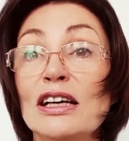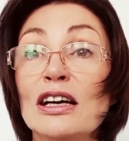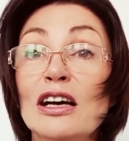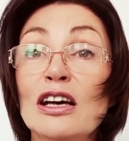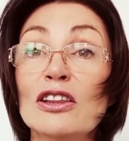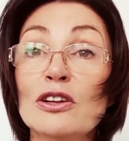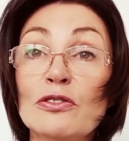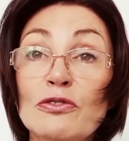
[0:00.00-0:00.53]

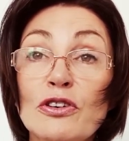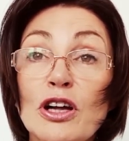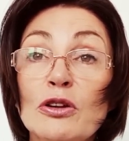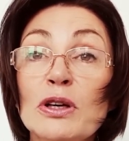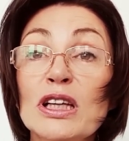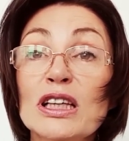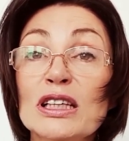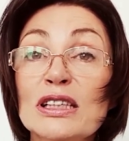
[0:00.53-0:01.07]
The following
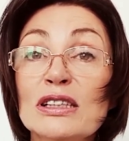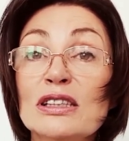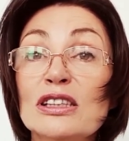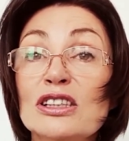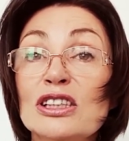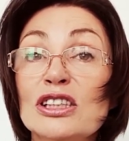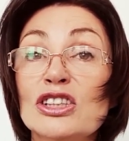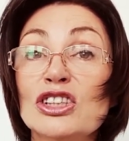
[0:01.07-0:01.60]
list
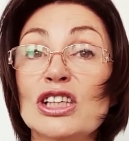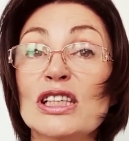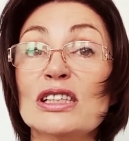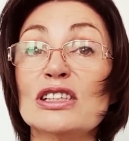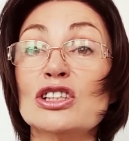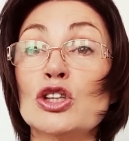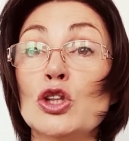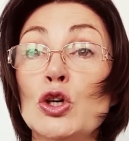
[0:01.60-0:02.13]
suggests
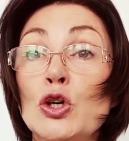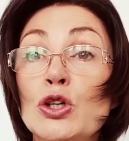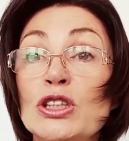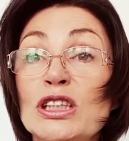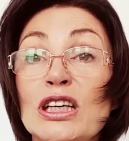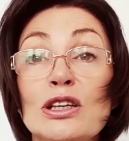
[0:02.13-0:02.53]
13